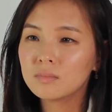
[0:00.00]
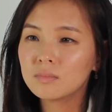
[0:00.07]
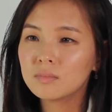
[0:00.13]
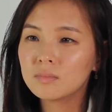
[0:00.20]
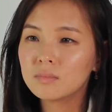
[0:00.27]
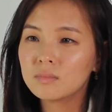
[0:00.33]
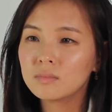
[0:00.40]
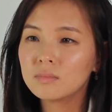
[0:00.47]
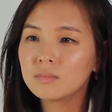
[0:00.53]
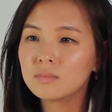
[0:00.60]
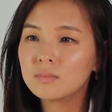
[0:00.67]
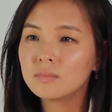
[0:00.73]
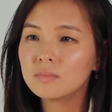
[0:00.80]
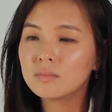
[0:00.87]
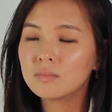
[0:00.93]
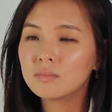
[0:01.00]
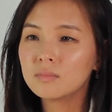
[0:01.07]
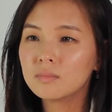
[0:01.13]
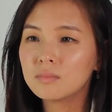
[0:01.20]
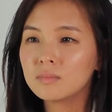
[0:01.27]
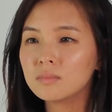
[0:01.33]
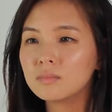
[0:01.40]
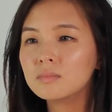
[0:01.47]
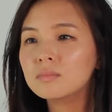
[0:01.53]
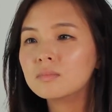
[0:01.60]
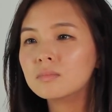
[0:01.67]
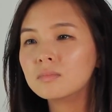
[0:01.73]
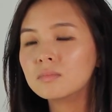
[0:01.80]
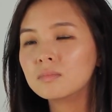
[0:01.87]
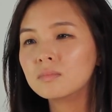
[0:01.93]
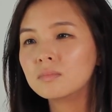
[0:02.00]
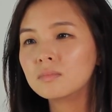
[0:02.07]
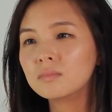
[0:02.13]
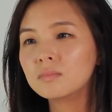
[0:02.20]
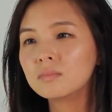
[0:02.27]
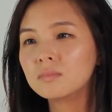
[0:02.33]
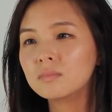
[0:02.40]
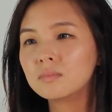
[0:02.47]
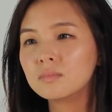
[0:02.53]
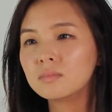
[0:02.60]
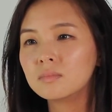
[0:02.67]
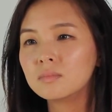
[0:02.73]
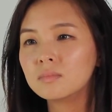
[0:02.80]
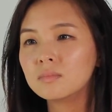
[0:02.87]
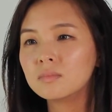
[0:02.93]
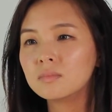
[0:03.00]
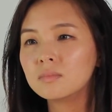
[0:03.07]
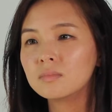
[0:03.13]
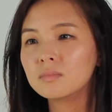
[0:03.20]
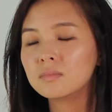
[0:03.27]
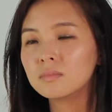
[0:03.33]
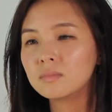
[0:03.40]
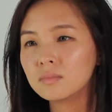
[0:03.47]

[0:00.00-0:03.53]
(not speaking)